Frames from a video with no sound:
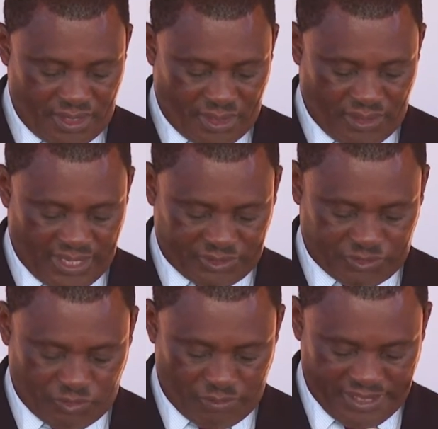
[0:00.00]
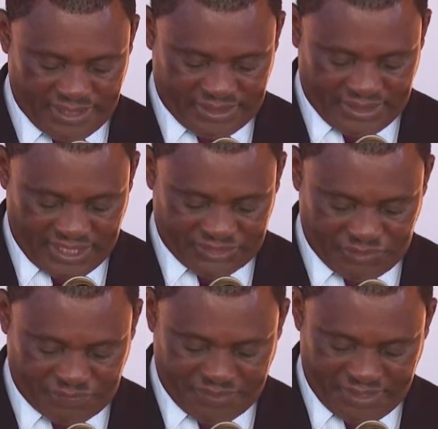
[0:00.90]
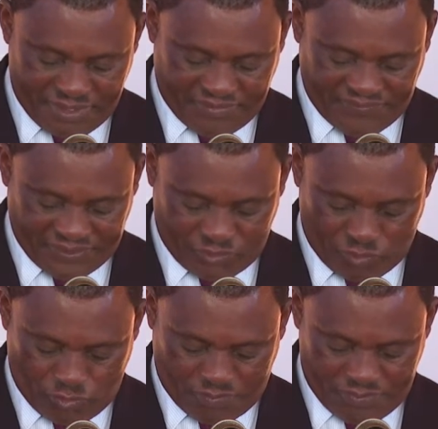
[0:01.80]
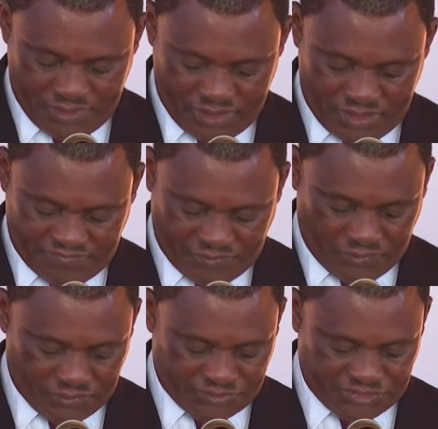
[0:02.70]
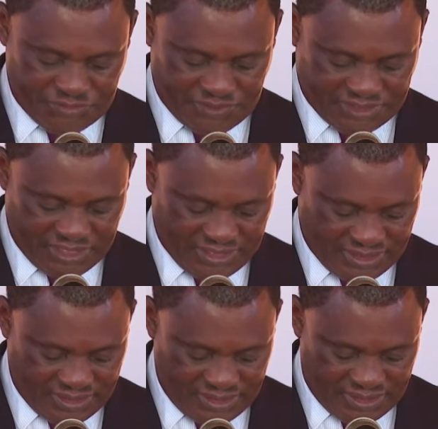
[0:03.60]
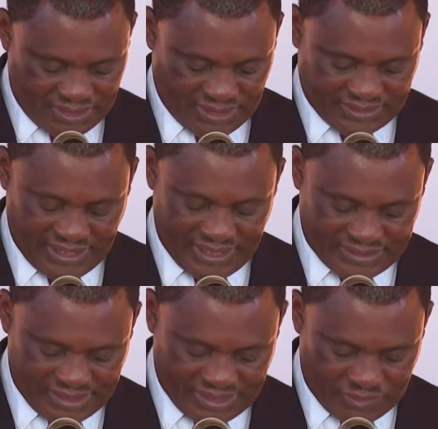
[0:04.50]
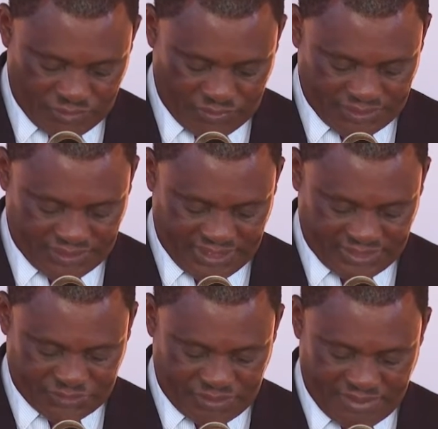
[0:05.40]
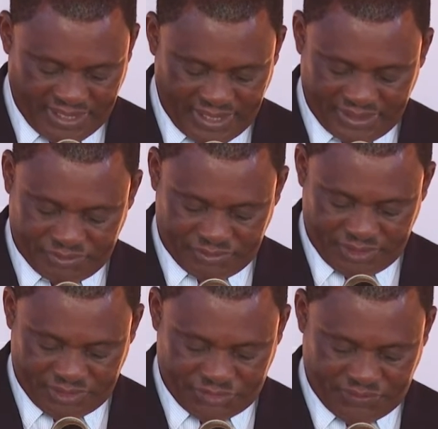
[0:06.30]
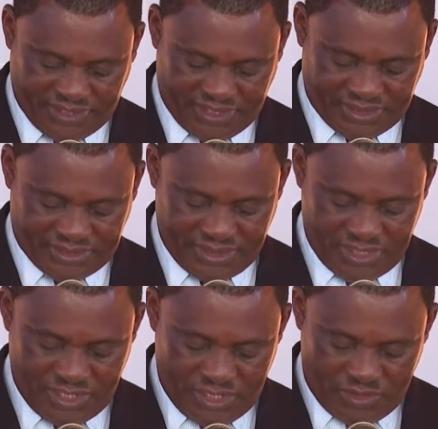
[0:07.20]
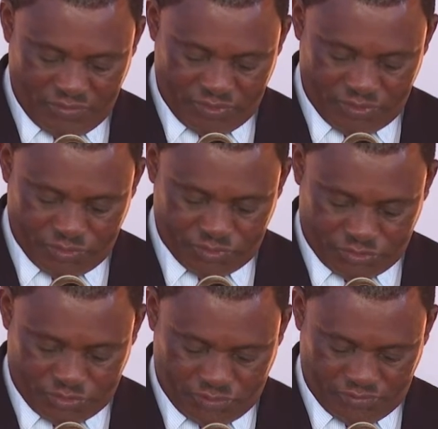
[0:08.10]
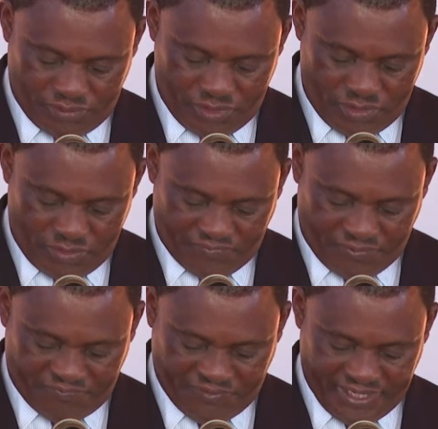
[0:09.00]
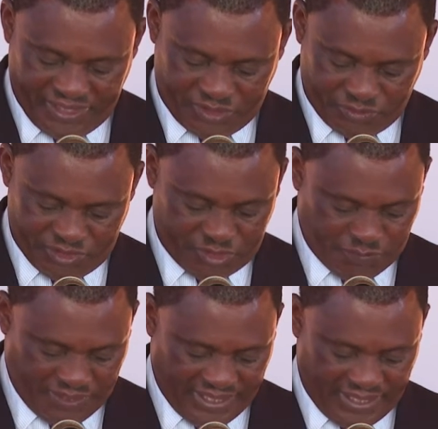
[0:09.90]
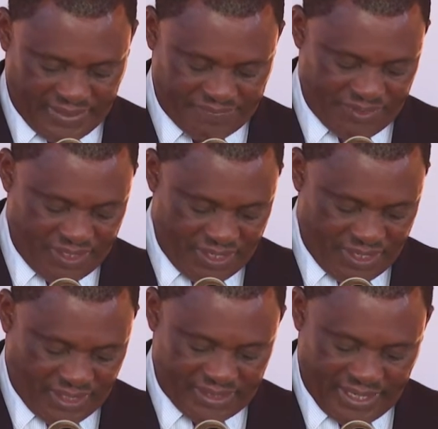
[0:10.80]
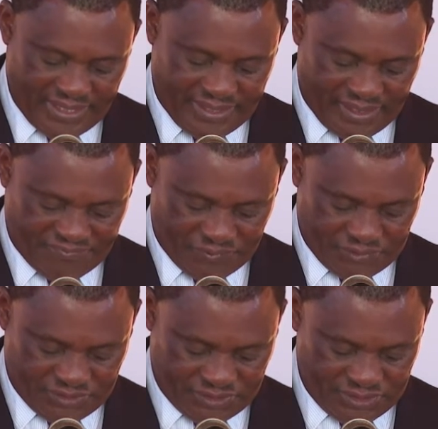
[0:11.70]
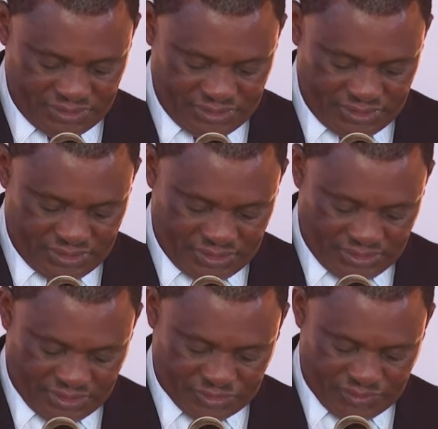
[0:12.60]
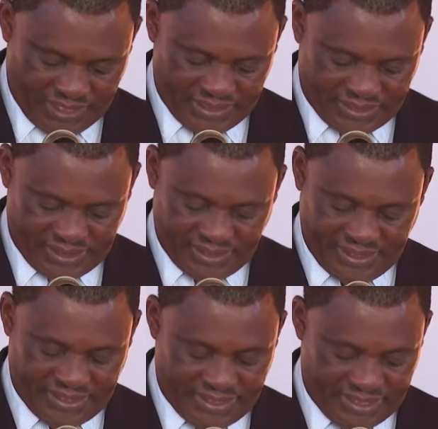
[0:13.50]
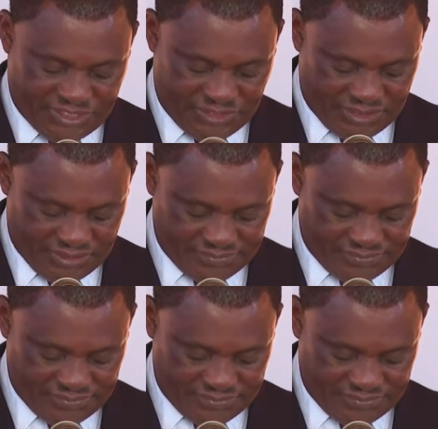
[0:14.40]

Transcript: I'd like to commend the National Prayer Breakfast Group for continuously and tirelessly going the extra mile to ensure that we do draw from faith to inspire and guide efforts that unite the Kenyan nation.